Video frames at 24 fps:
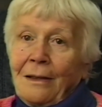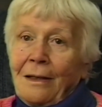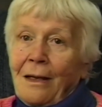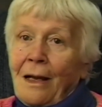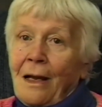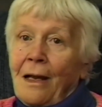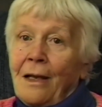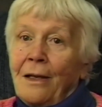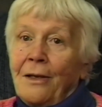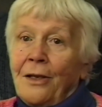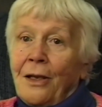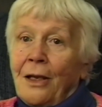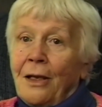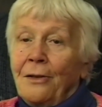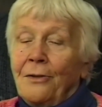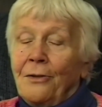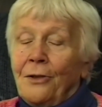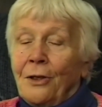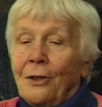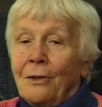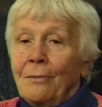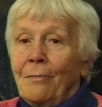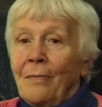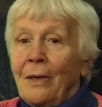I
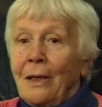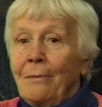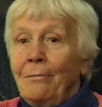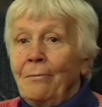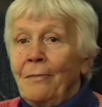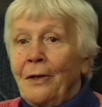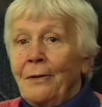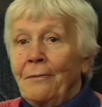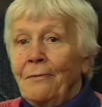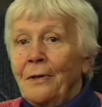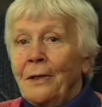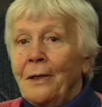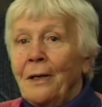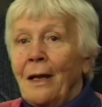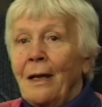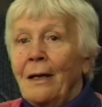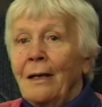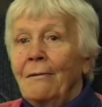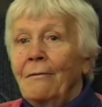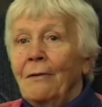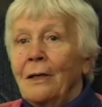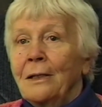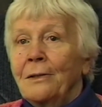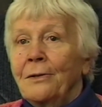can't remember when
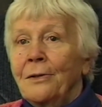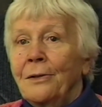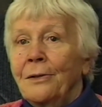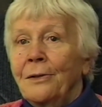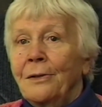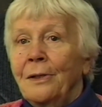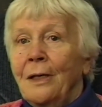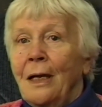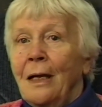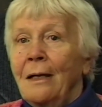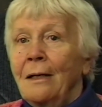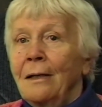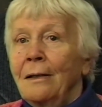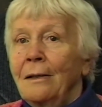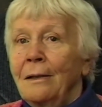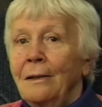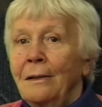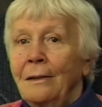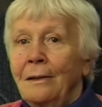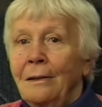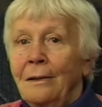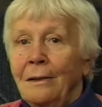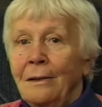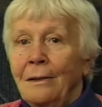I was
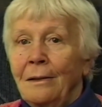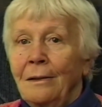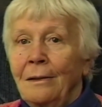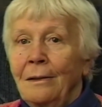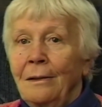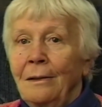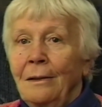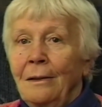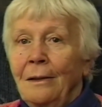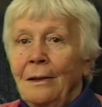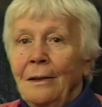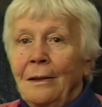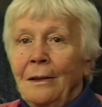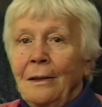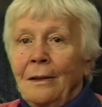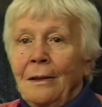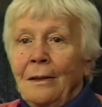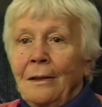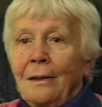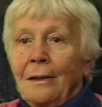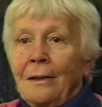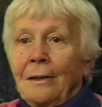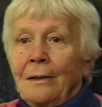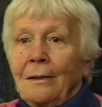young,
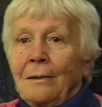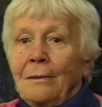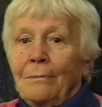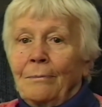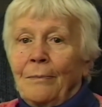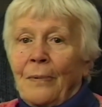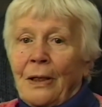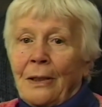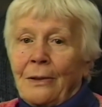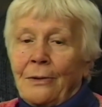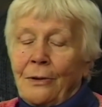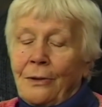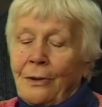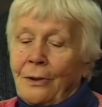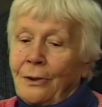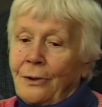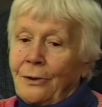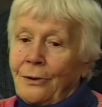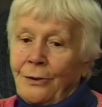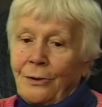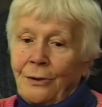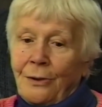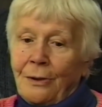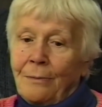but
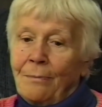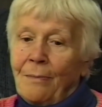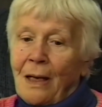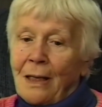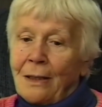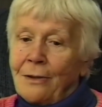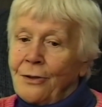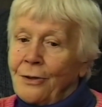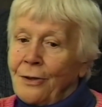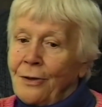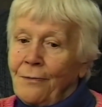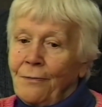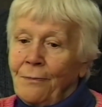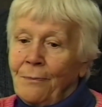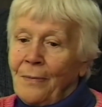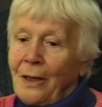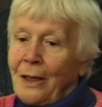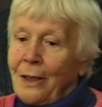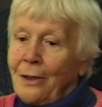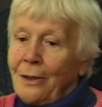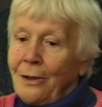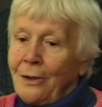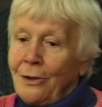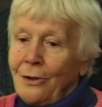she must have
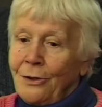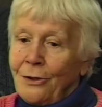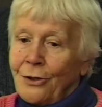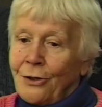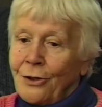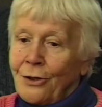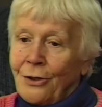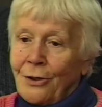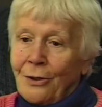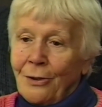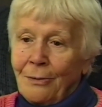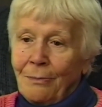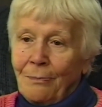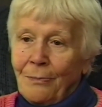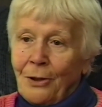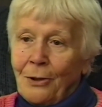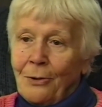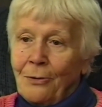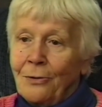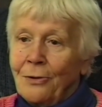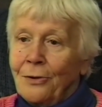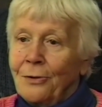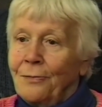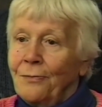managed
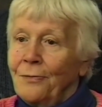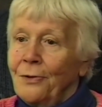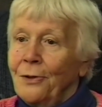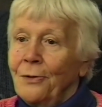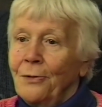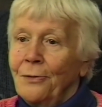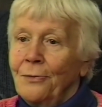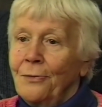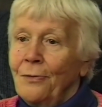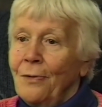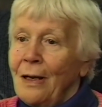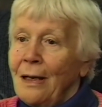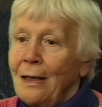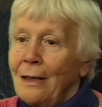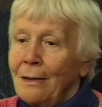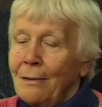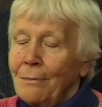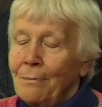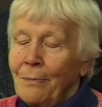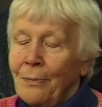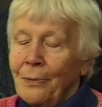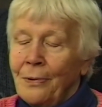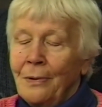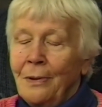because we grew
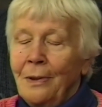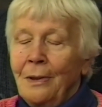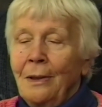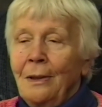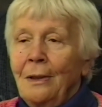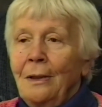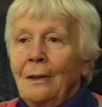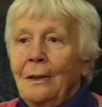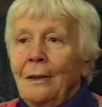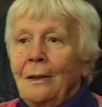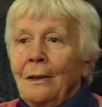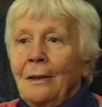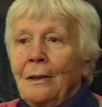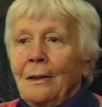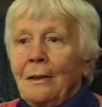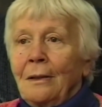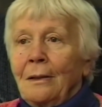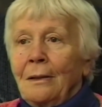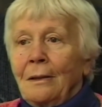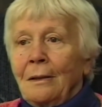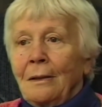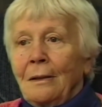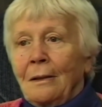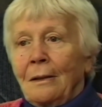up.
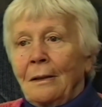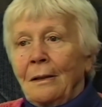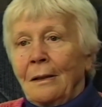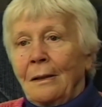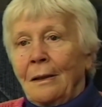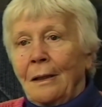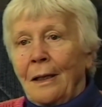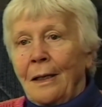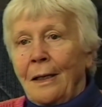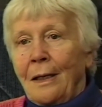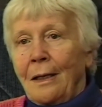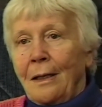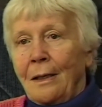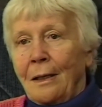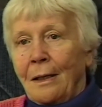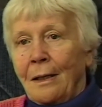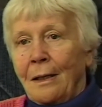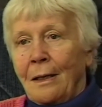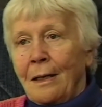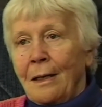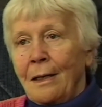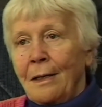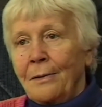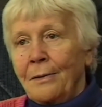
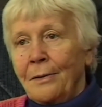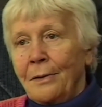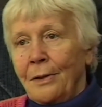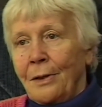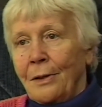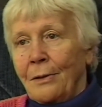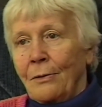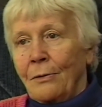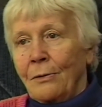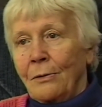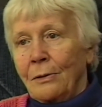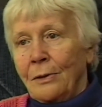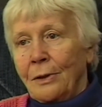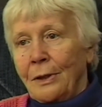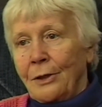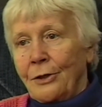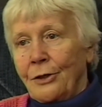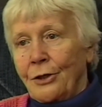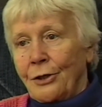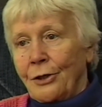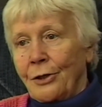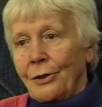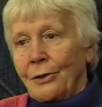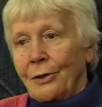Later on, the older
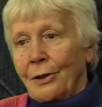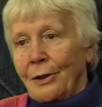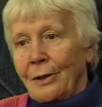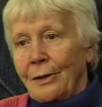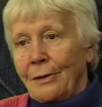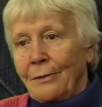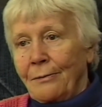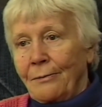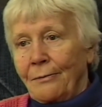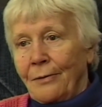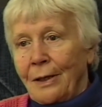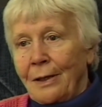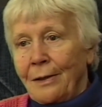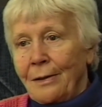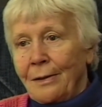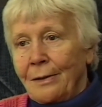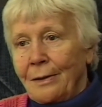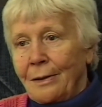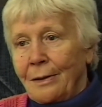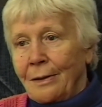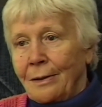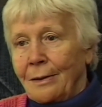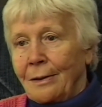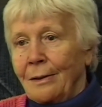children
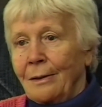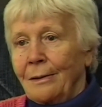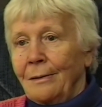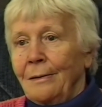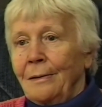went,